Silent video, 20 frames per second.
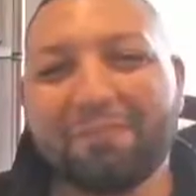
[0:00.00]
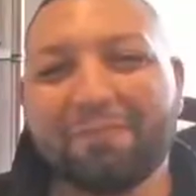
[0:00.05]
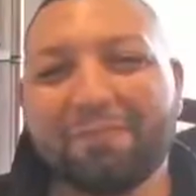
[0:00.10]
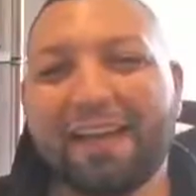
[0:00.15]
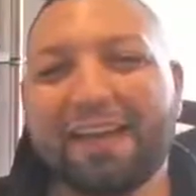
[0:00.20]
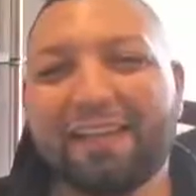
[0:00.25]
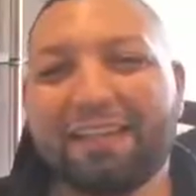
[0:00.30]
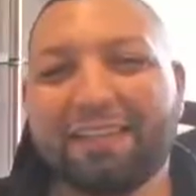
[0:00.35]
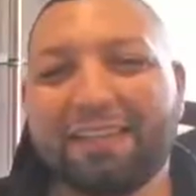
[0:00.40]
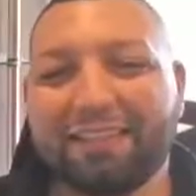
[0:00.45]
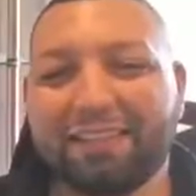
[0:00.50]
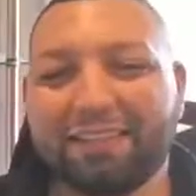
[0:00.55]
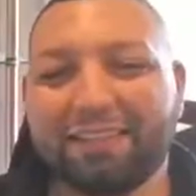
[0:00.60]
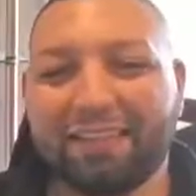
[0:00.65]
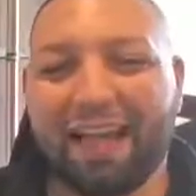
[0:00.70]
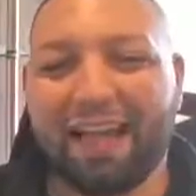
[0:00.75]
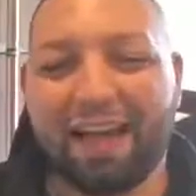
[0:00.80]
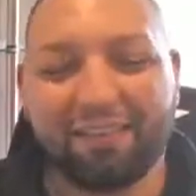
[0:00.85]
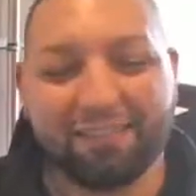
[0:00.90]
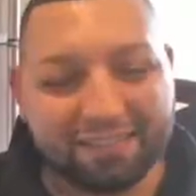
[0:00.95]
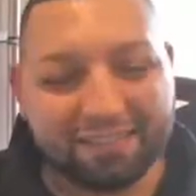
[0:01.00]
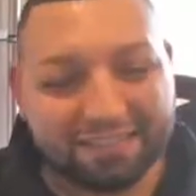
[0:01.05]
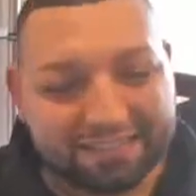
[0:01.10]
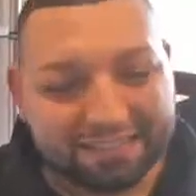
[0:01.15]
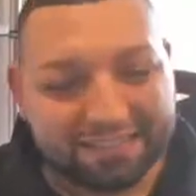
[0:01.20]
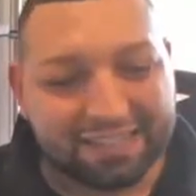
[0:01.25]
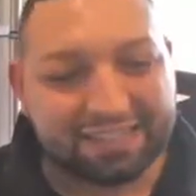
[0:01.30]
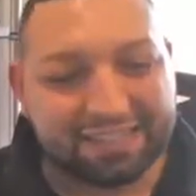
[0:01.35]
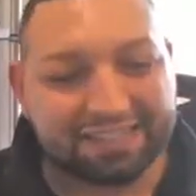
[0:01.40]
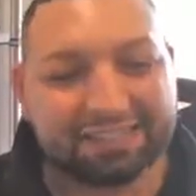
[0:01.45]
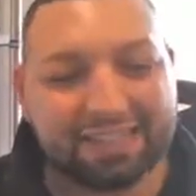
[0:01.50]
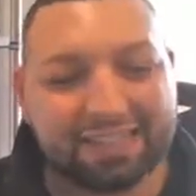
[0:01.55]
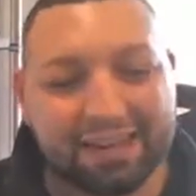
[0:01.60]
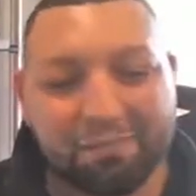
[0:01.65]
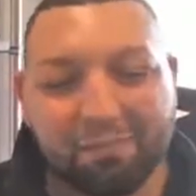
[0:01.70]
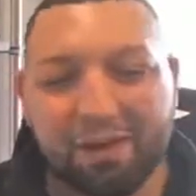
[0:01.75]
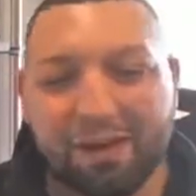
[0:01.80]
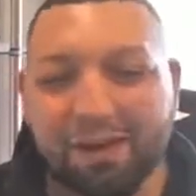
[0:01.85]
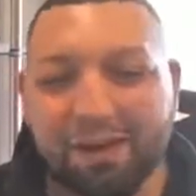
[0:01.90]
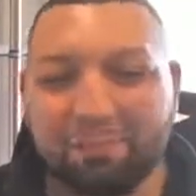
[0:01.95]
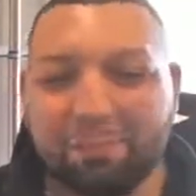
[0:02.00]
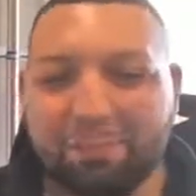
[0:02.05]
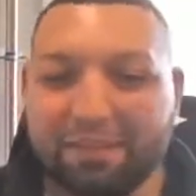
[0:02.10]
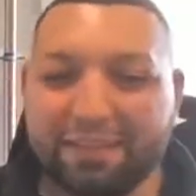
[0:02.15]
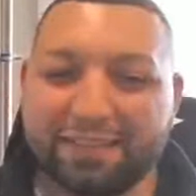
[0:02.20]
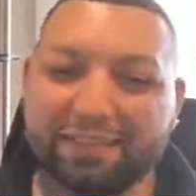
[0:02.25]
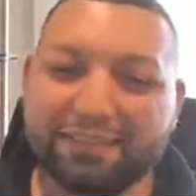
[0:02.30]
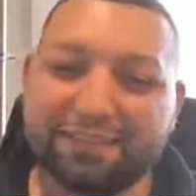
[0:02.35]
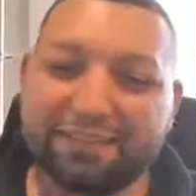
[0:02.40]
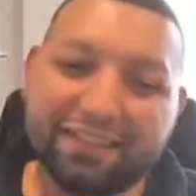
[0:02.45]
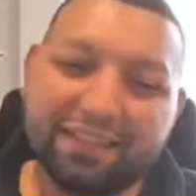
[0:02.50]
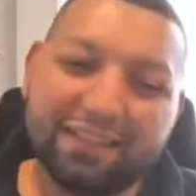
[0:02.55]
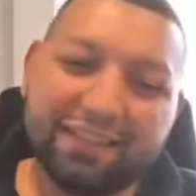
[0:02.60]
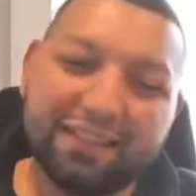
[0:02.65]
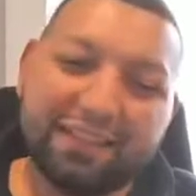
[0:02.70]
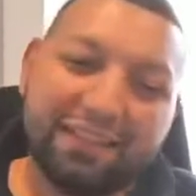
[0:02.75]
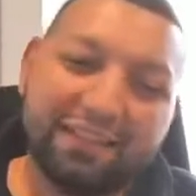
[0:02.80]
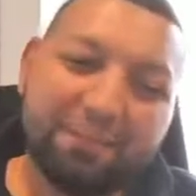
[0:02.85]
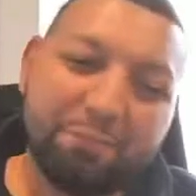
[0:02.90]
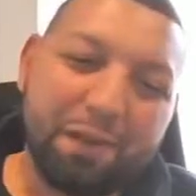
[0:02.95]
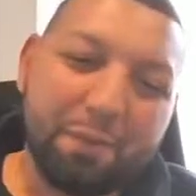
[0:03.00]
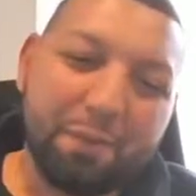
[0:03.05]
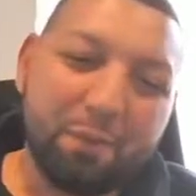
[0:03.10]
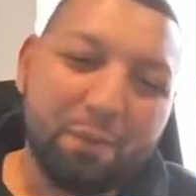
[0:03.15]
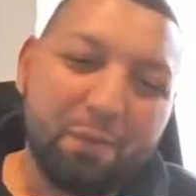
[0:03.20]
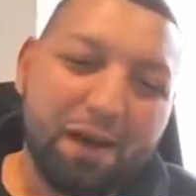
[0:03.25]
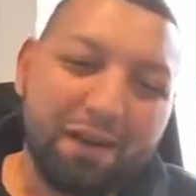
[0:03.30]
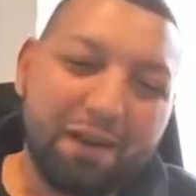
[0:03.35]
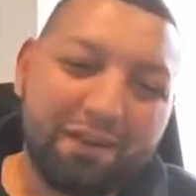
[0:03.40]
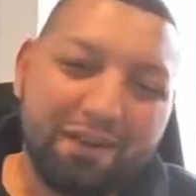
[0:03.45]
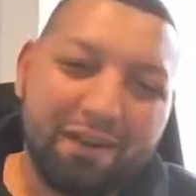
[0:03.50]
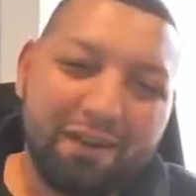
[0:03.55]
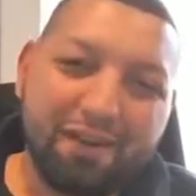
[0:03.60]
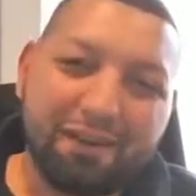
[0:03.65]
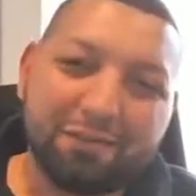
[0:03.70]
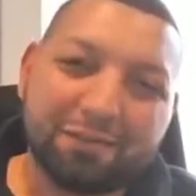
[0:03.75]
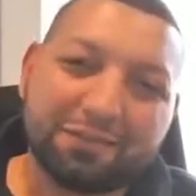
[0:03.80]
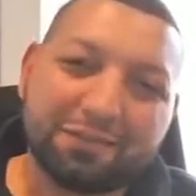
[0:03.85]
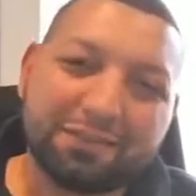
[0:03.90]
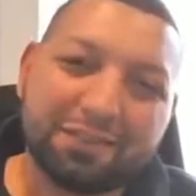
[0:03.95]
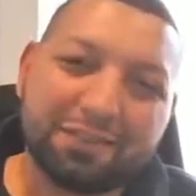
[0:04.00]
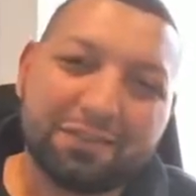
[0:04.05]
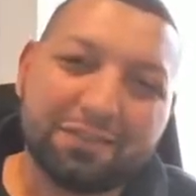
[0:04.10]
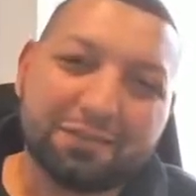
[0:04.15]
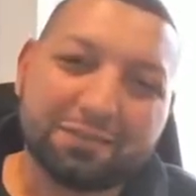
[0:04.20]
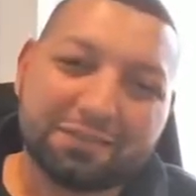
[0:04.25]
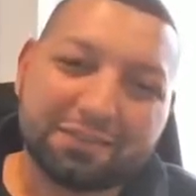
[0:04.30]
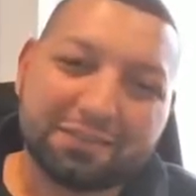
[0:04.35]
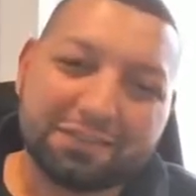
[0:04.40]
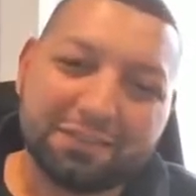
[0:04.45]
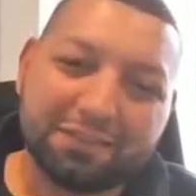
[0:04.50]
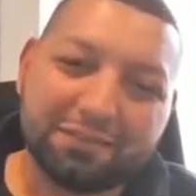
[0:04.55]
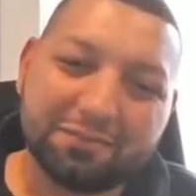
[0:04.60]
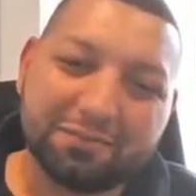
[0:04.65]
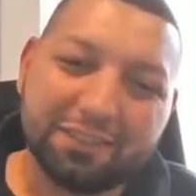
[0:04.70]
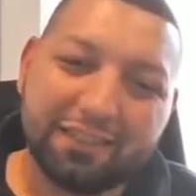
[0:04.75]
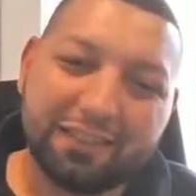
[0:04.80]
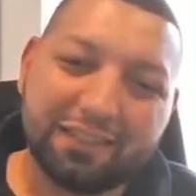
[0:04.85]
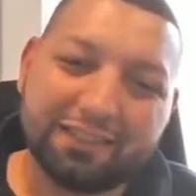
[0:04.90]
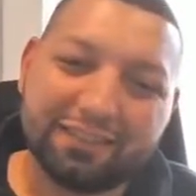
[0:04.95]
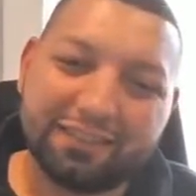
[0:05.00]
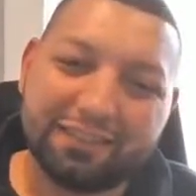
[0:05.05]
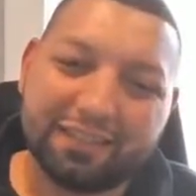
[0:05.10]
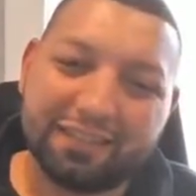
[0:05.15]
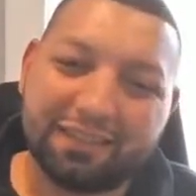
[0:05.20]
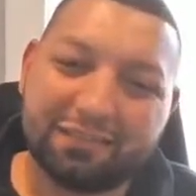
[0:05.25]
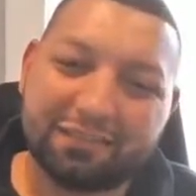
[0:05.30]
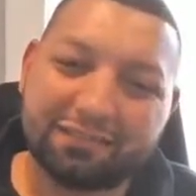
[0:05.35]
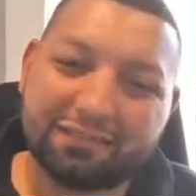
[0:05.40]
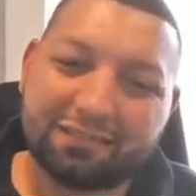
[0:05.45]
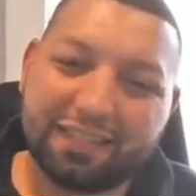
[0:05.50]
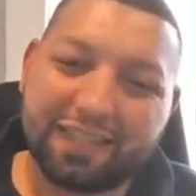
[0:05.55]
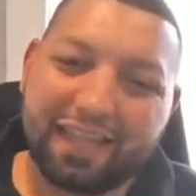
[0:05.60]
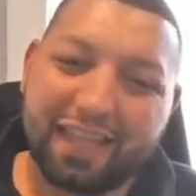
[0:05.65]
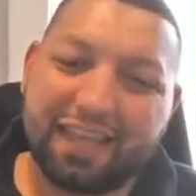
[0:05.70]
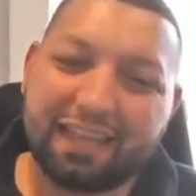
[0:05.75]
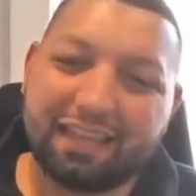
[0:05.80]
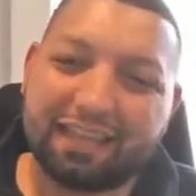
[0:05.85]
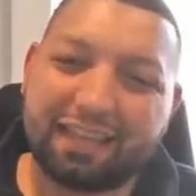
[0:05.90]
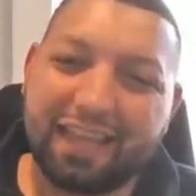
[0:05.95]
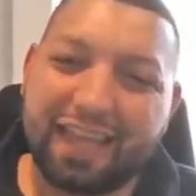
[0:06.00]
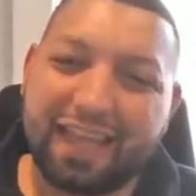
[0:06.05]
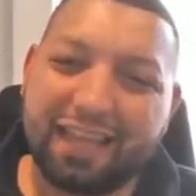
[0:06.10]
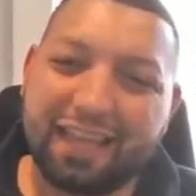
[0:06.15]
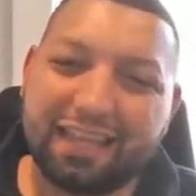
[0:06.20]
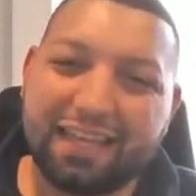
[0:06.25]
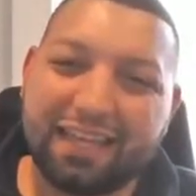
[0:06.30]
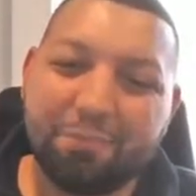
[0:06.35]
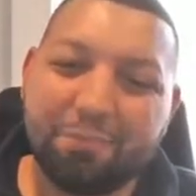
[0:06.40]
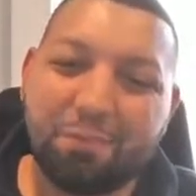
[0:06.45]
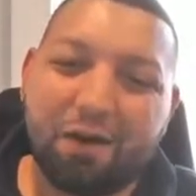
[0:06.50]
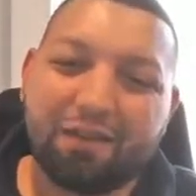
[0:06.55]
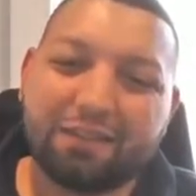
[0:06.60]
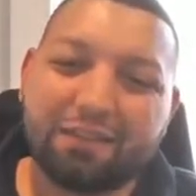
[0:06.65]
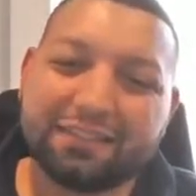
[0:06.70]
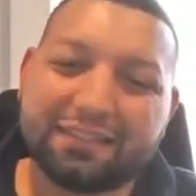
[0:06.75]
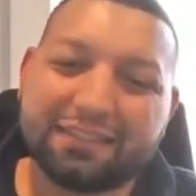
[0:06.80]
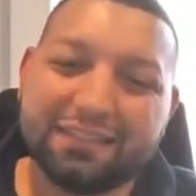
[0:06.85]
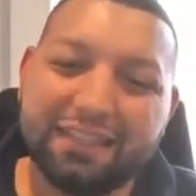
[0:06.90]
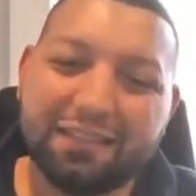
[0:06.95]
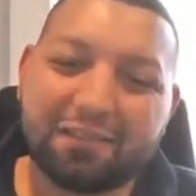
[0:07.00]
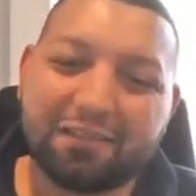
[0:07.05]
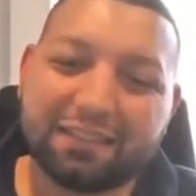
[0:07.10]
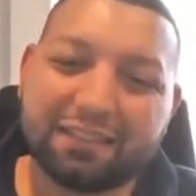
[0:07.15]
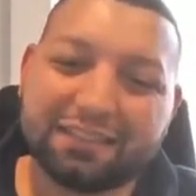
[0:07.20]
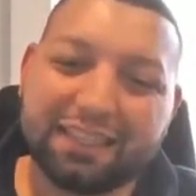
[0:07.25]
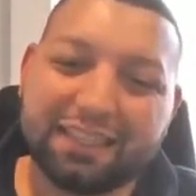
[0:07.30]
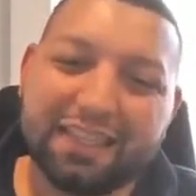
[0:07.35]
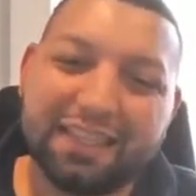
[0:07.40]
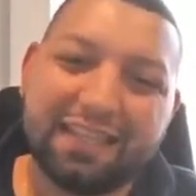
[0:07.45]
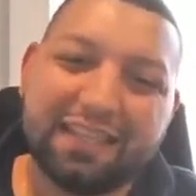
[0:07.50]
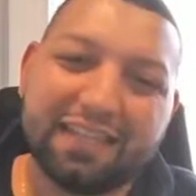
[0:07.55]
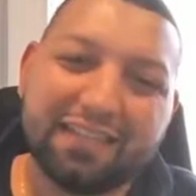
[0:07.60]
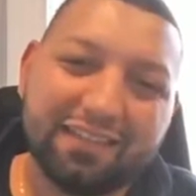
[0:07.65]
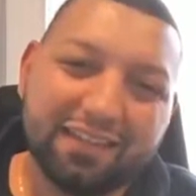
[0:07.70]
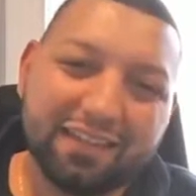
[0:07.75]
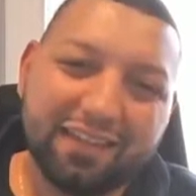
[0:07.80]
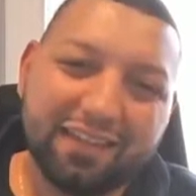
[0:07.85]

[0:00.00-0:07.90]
man. How these things come up, and people want to know too. Shoot, and you know, we can't keep all the secrets hidden.